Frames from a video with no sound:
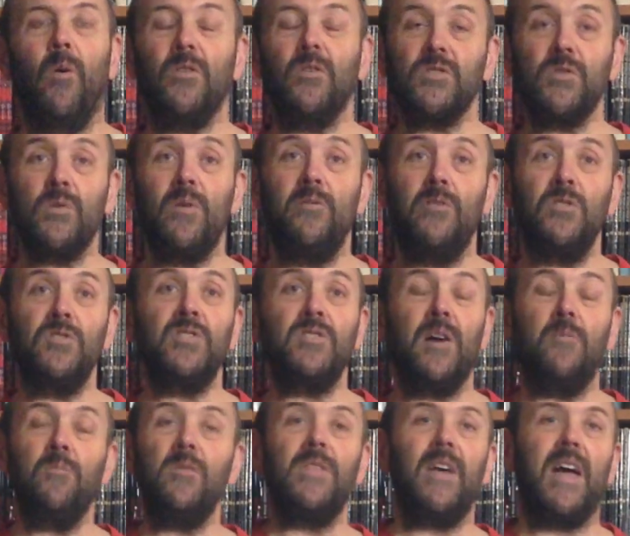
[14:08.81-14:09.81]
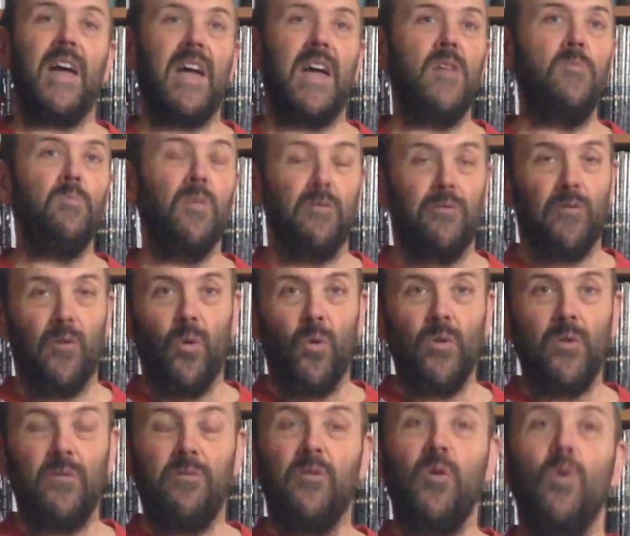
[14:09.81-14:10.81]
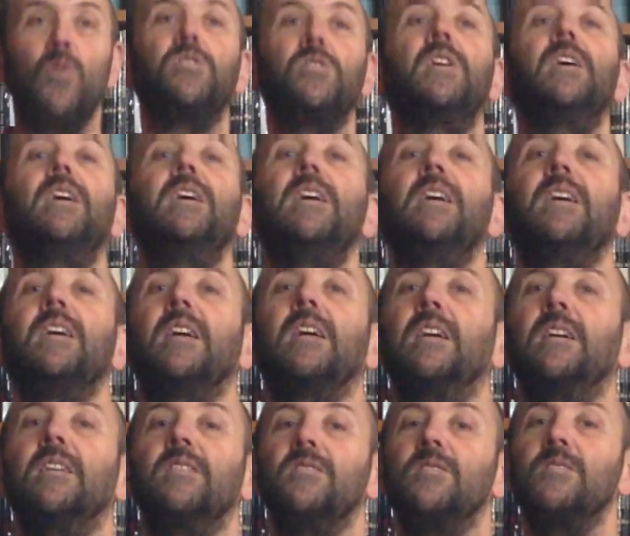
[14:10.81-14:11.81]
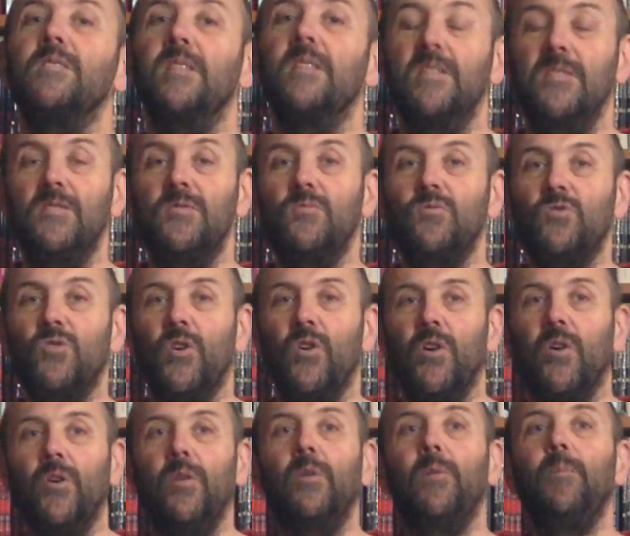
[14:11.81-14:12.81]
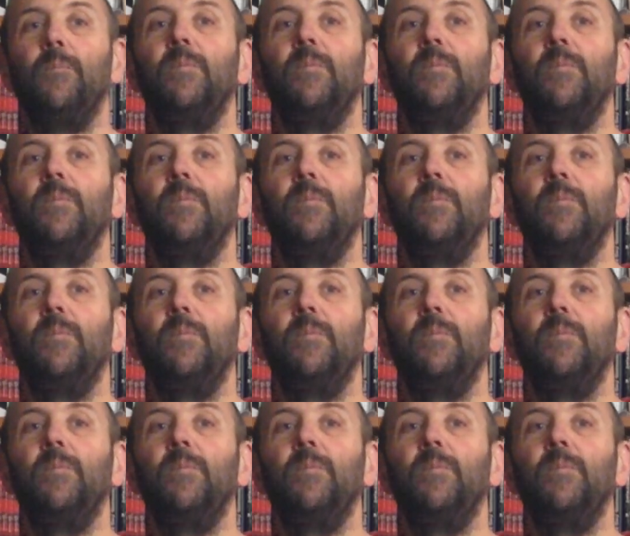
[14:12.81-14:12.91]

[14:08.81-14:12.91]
whatsoever is done with the hand before the foot is true,